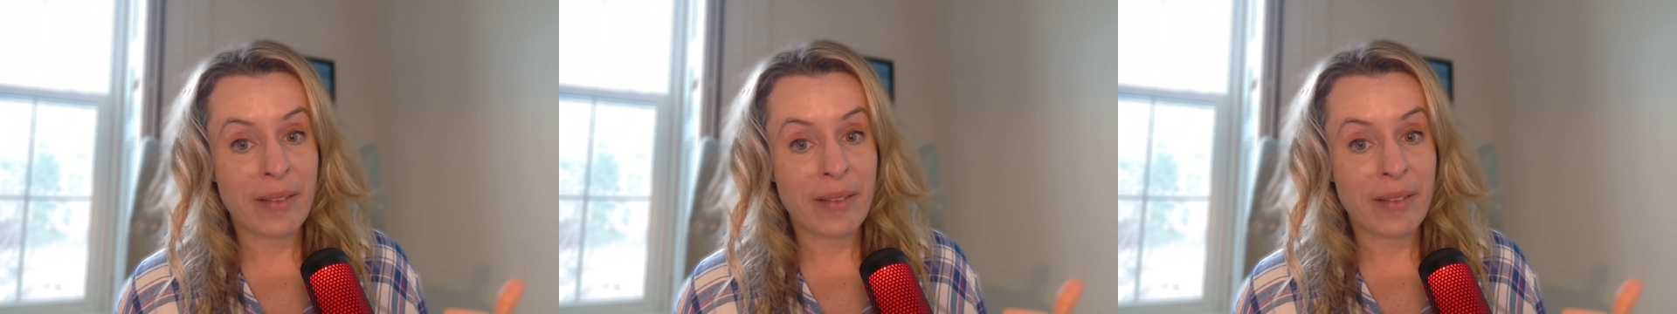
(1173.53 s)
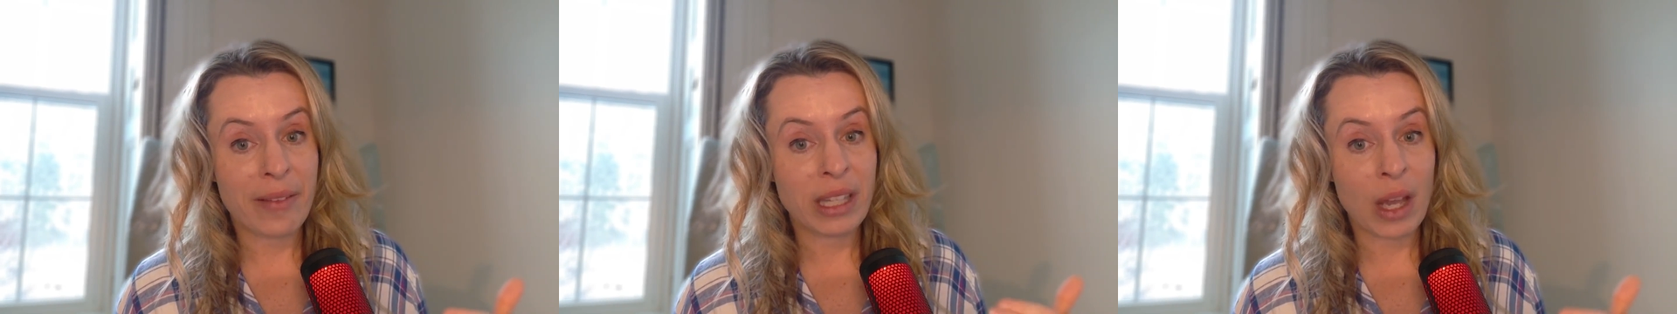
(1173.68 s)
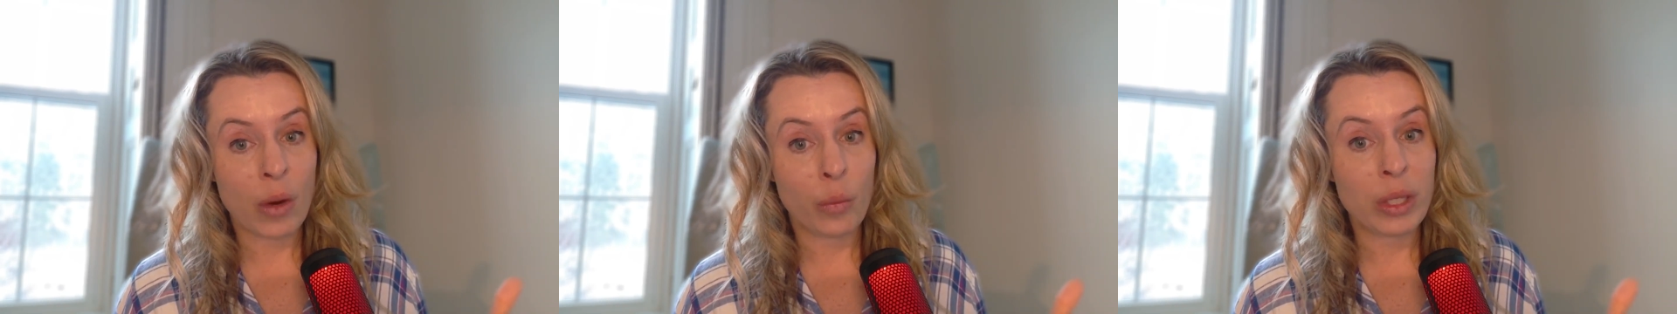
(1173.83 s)

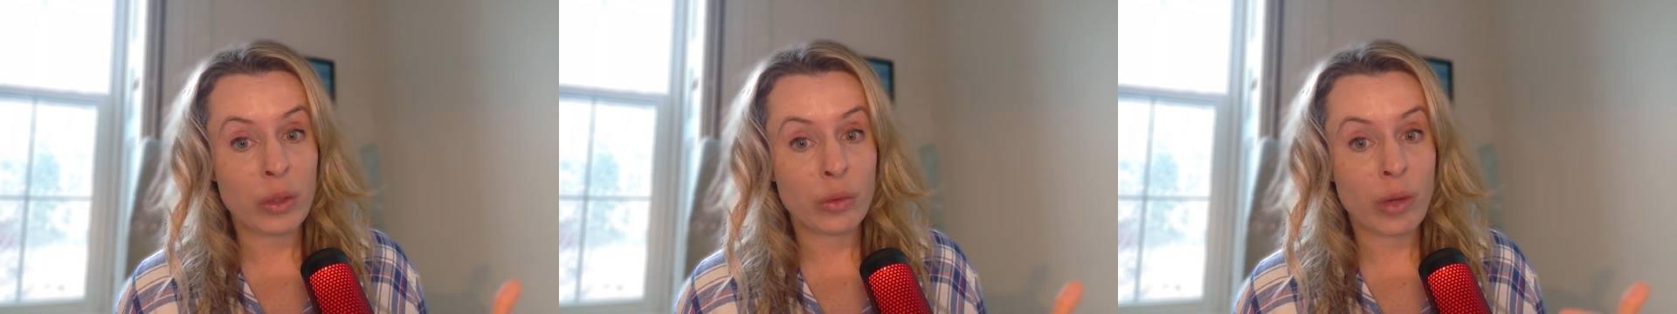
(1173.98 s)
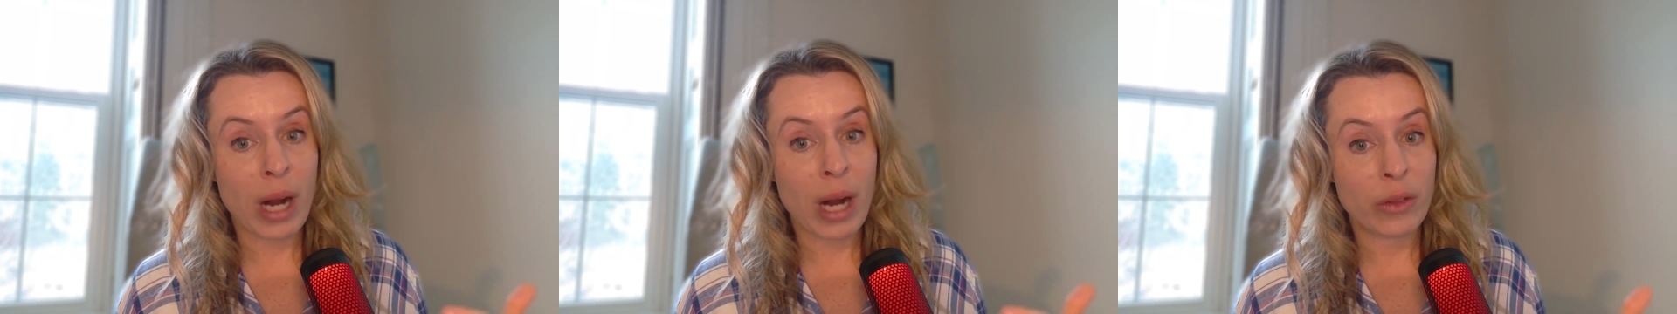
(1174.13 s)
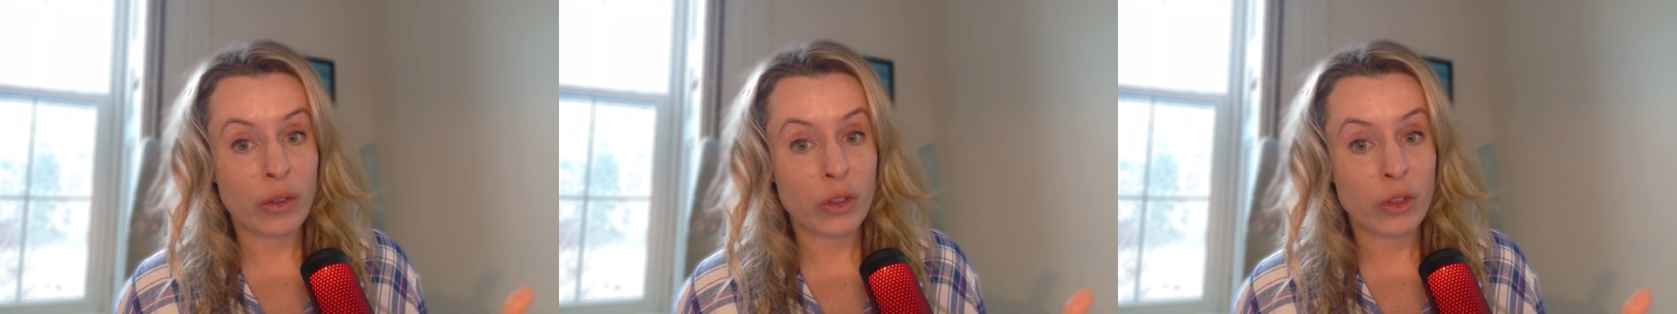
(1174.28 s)
it that we'd
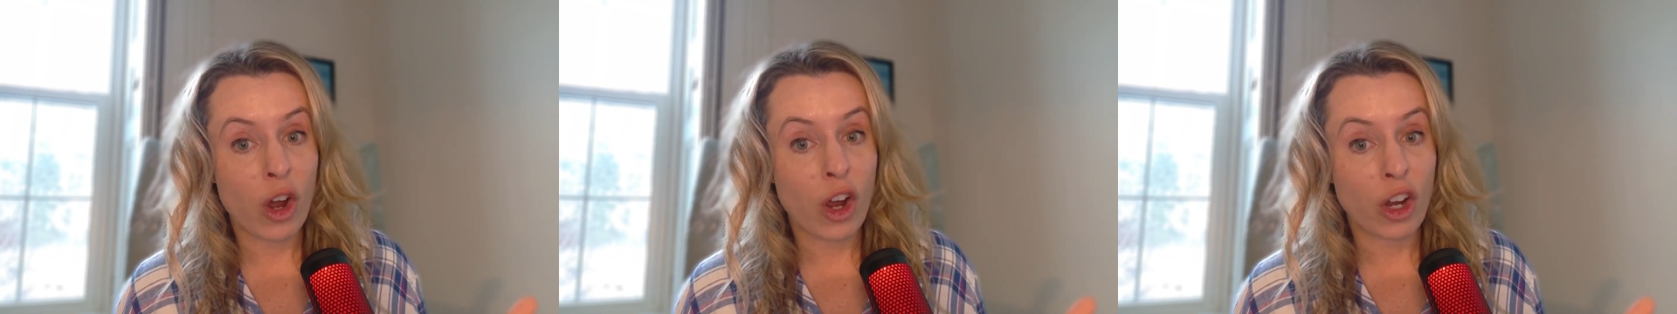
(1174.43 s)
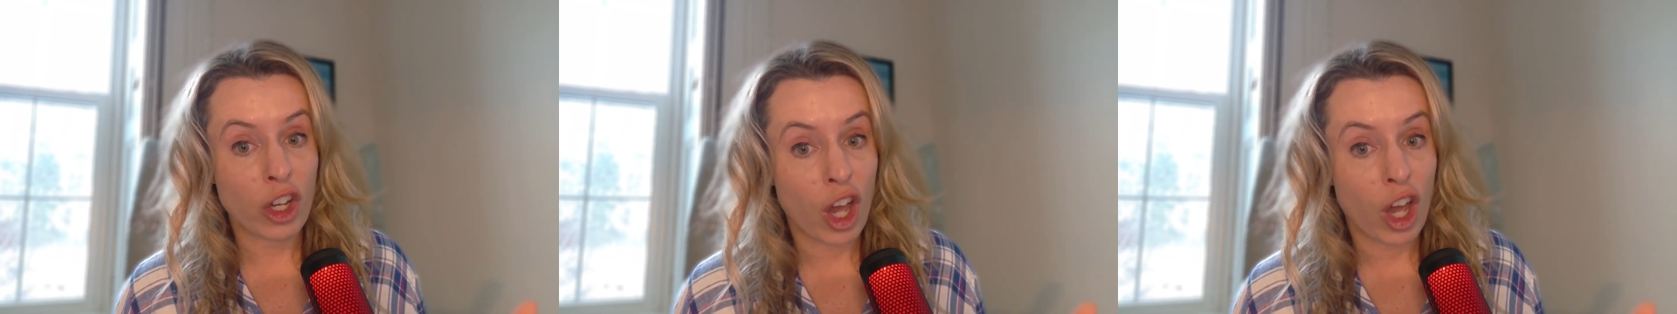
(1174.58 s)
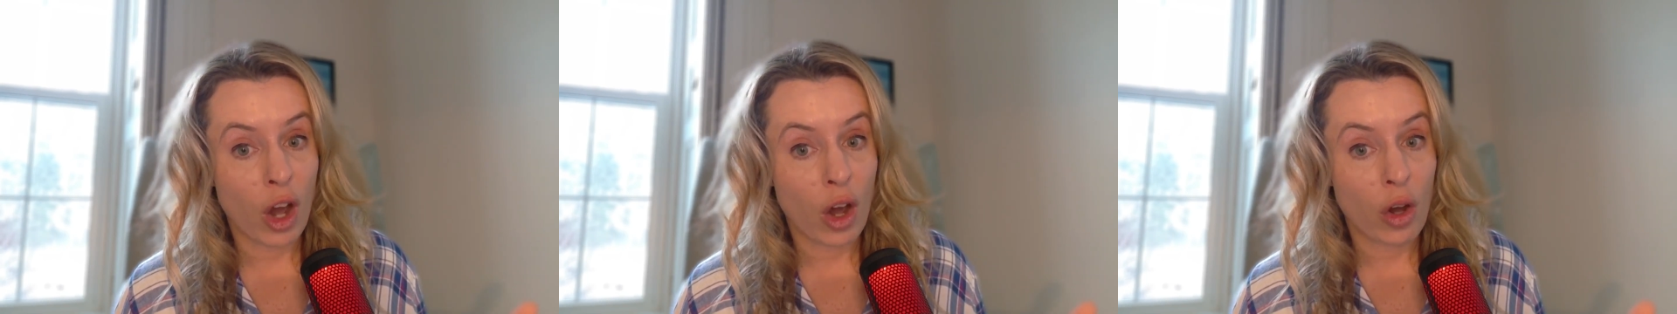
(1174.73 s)
rather not
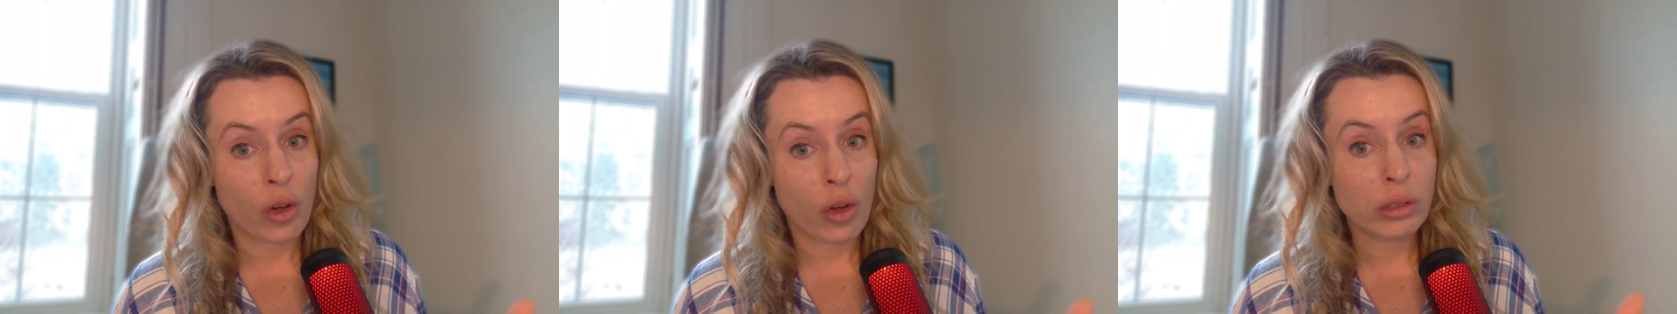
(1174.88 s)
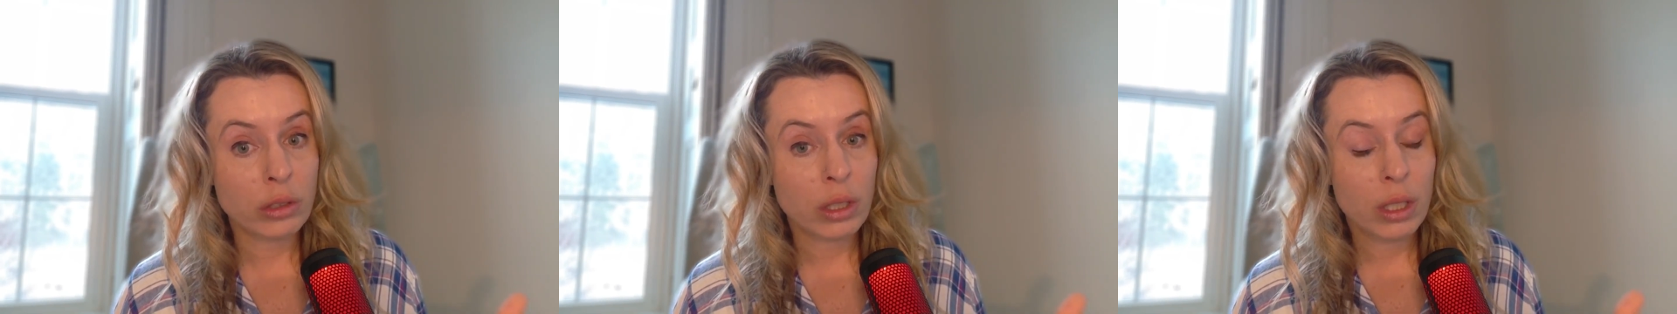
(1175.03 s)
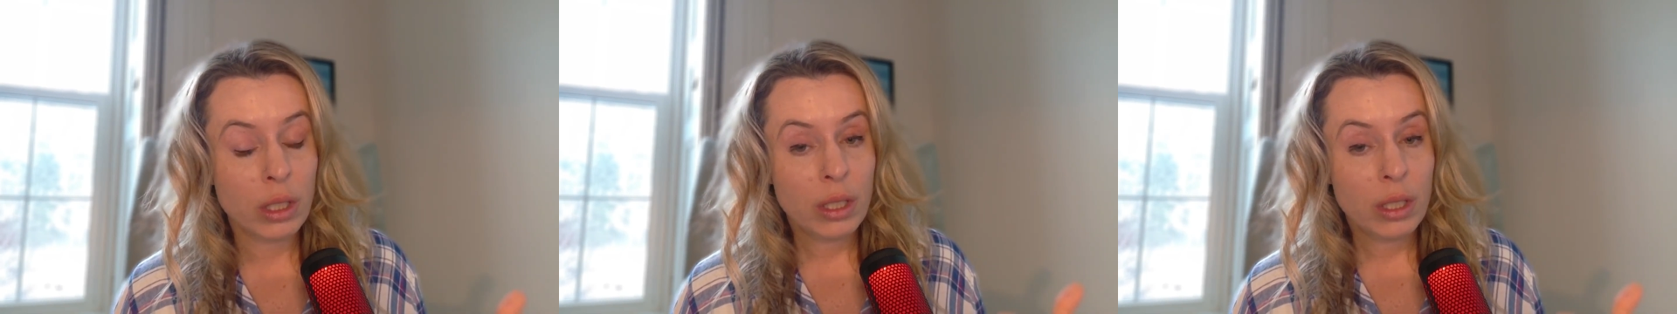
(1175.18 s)
go.